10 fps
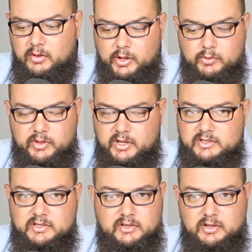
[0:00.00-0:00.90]
But with
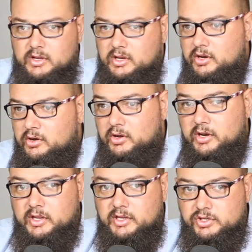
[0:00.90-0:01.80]
this, not
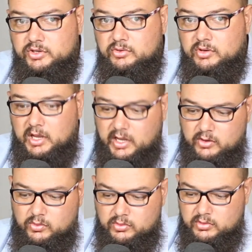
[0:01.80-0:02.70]
an issue at
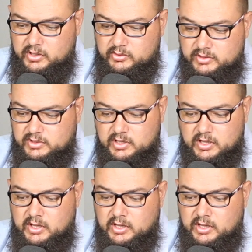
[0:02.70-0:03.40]
all. It is,